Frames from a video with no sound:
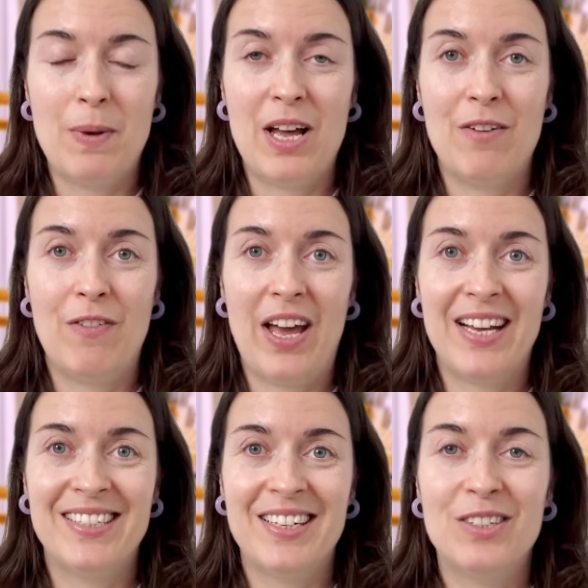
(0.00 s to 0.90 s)

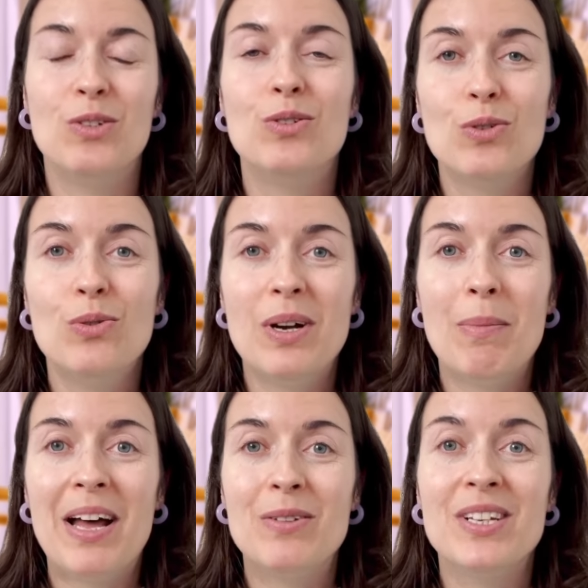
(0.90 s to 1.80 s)
perfect to talk
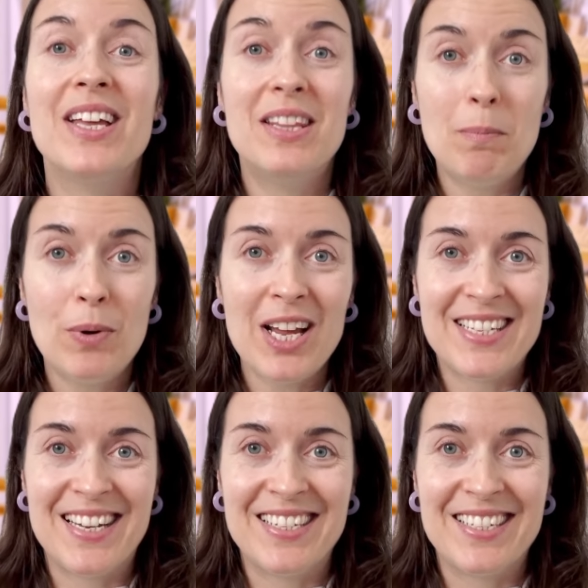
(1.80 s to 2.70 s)
about the
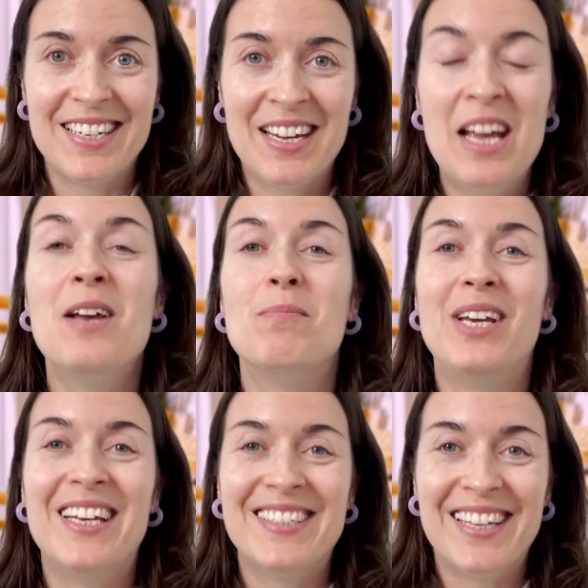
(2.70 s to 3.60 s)
present,
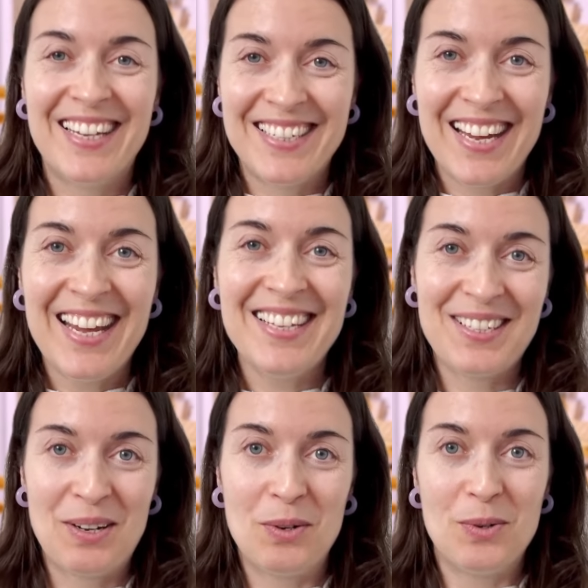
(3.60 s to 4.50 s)
because it is
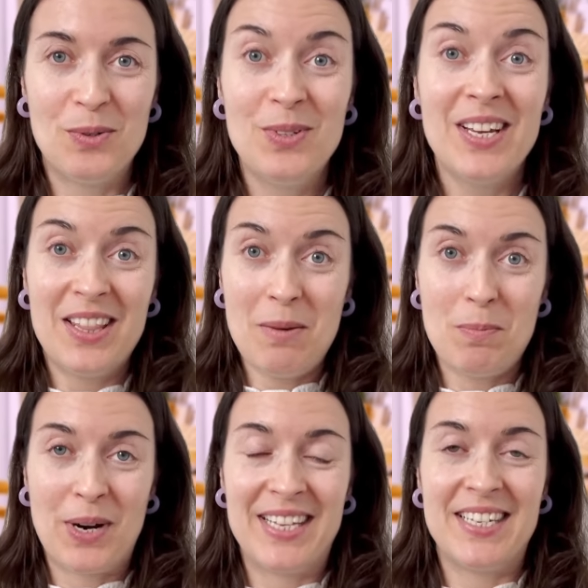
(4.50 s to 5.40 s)
called the
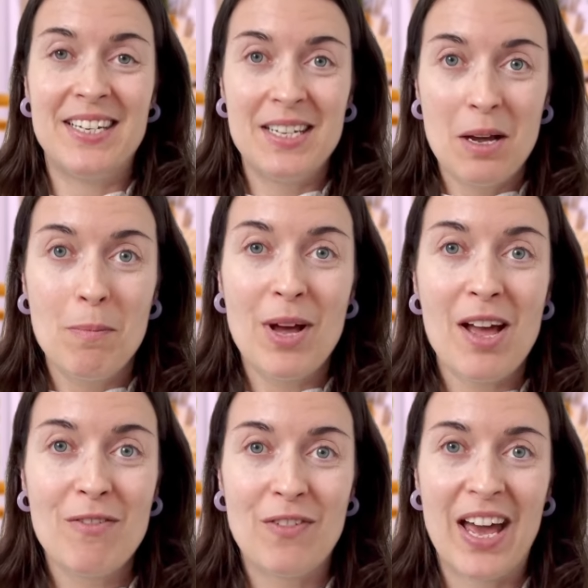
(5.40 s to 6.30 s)
present
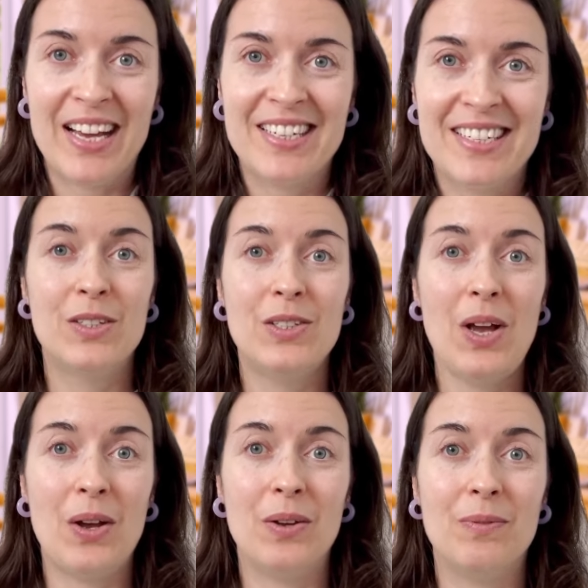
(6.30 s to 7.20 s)
perfect.
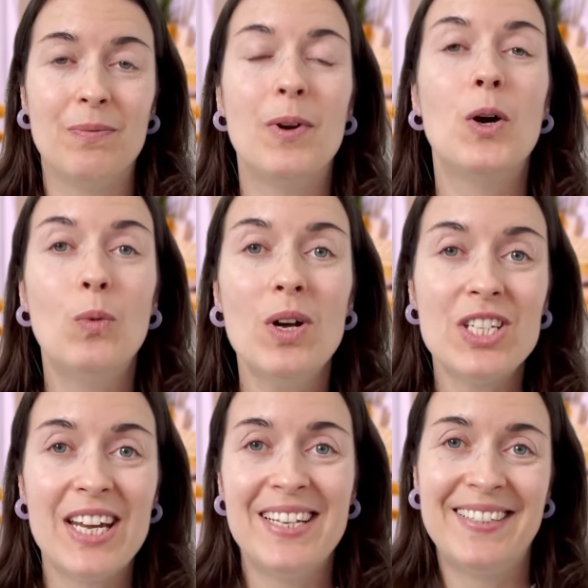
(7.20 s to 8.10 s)
So, what
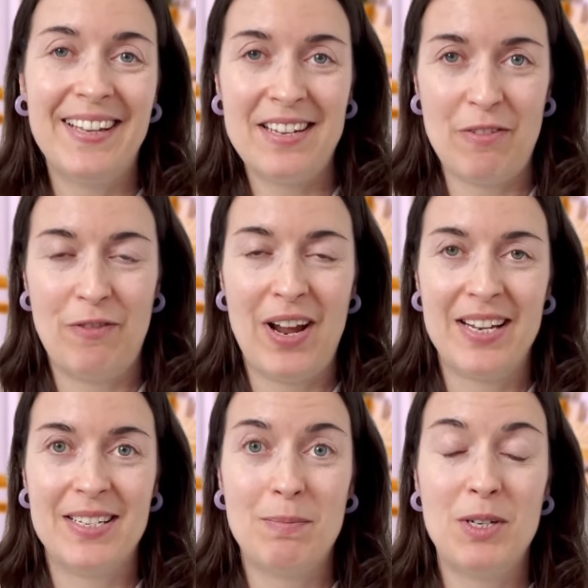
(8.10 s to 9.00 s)
is the
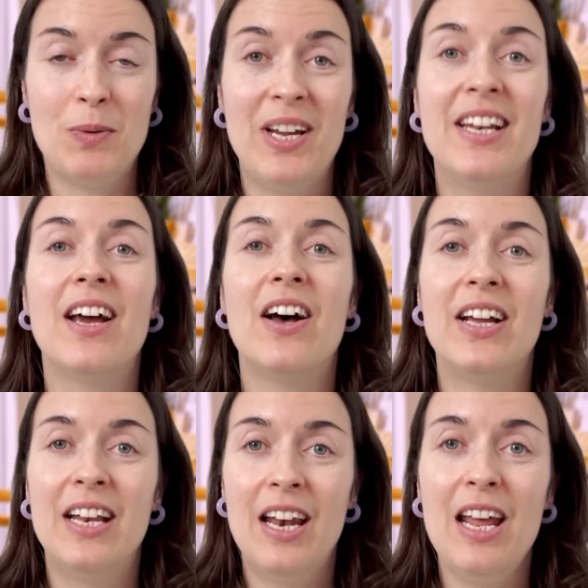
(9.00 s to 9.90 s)
difference between
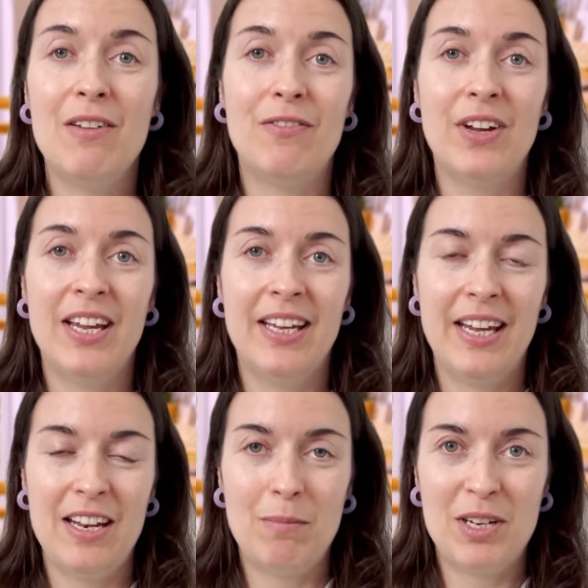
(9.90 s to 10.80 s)
I live
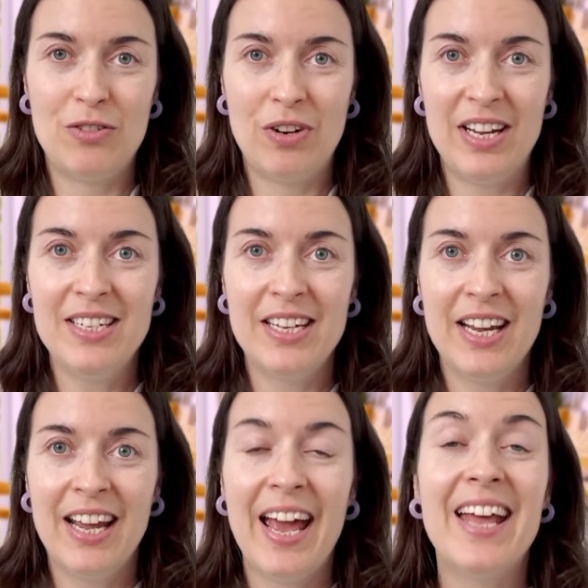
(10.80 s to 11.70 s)
in Madrid
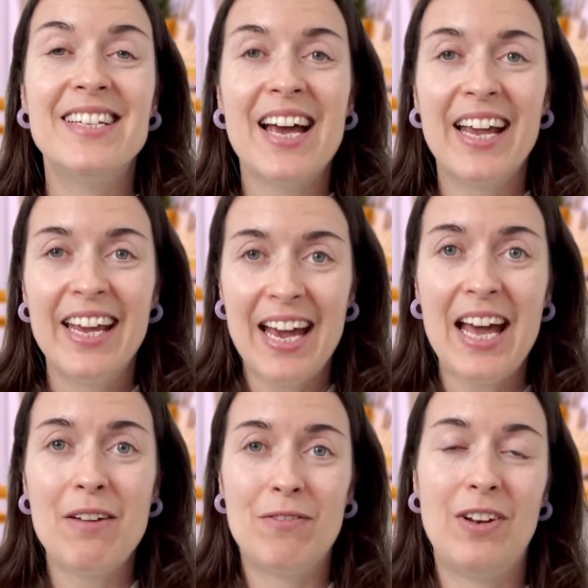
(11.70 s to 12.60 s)
and I
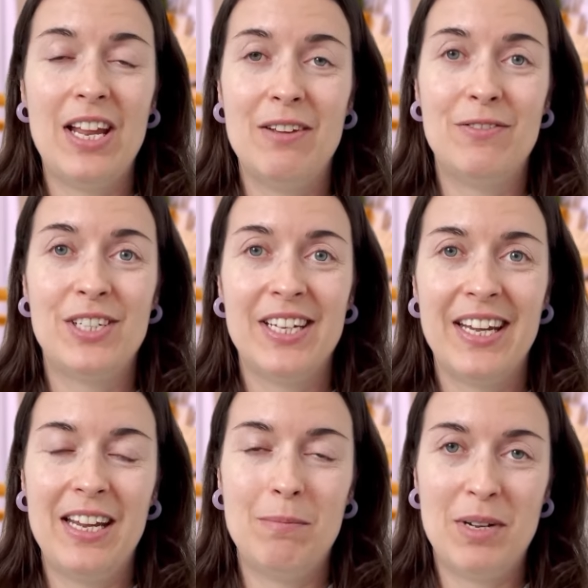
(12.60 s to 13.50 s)
have lived
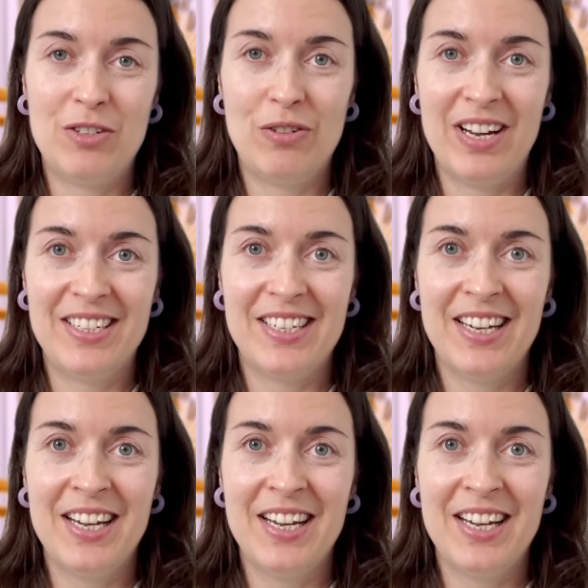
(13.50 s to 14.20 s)
in Madrid?